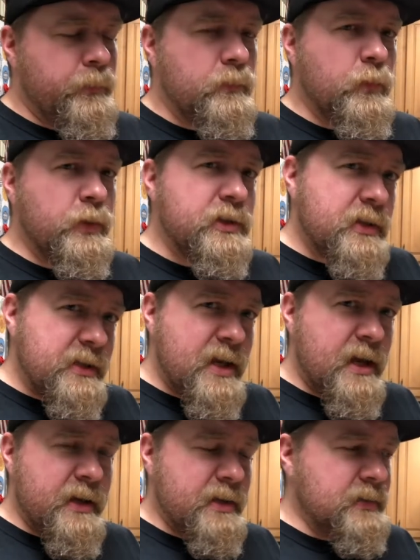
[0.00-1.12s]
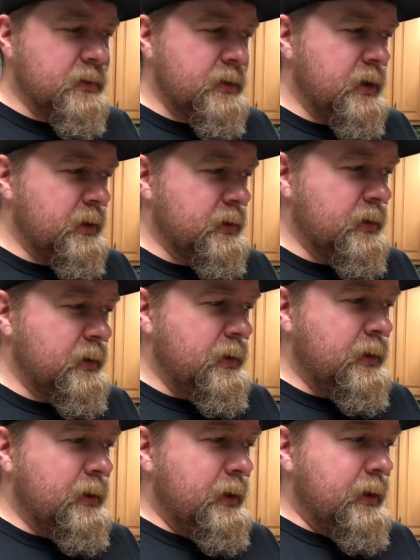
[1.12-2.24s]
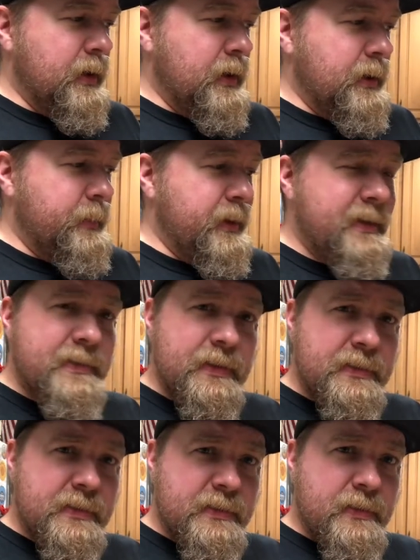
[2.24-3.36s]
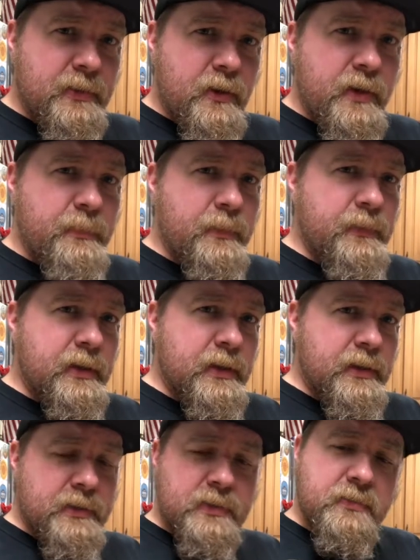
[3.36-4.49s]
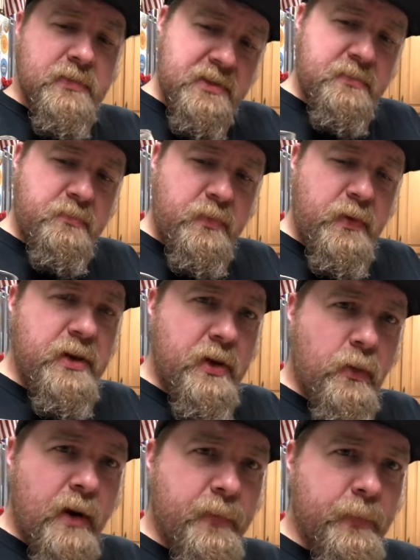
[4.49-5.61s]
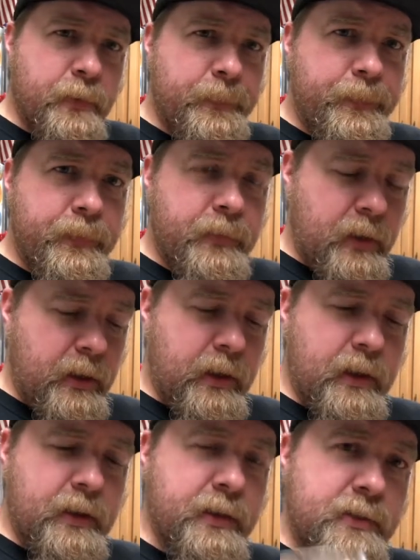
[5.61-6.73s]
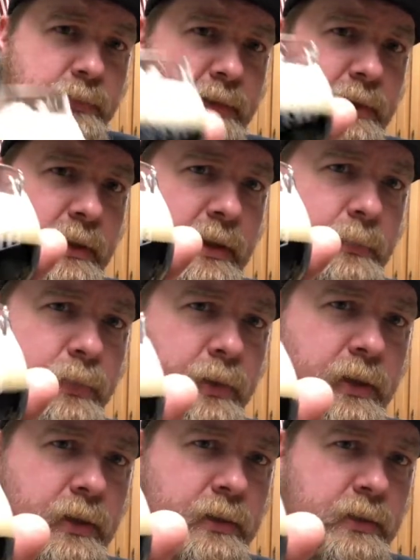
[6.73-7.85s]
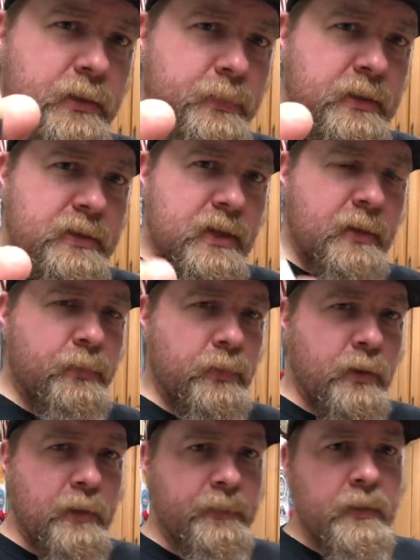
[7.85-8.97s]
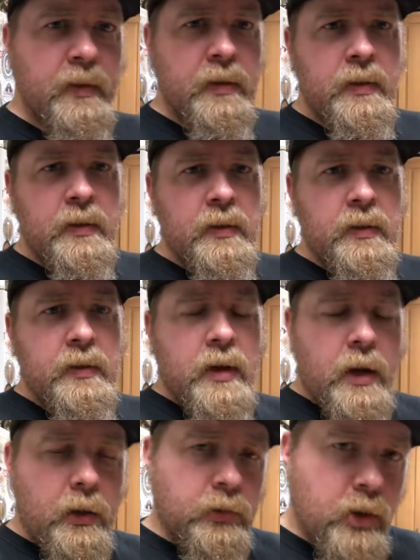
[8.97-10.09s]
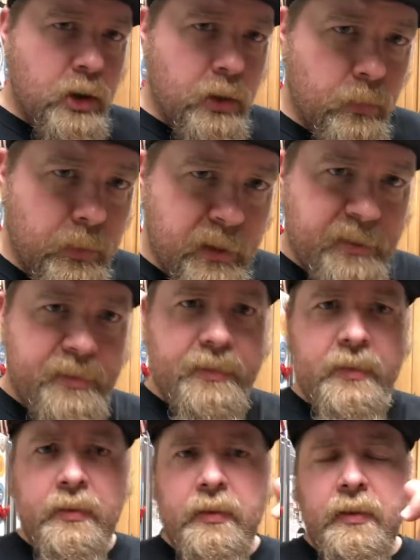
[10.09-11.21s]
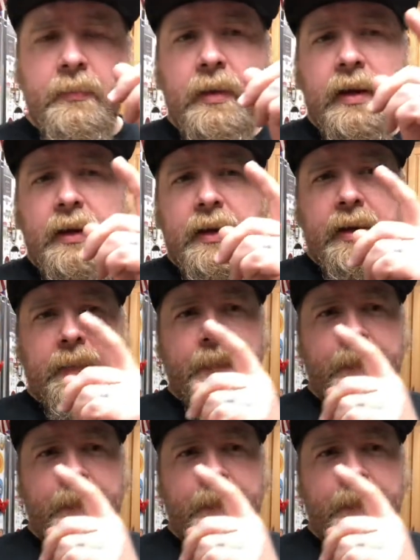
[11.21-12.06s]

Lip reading: Which does add a nice little character, but it's low ABV. It's pretty quaffable, and this one I'm putting into the Peach State Brew Off, along with my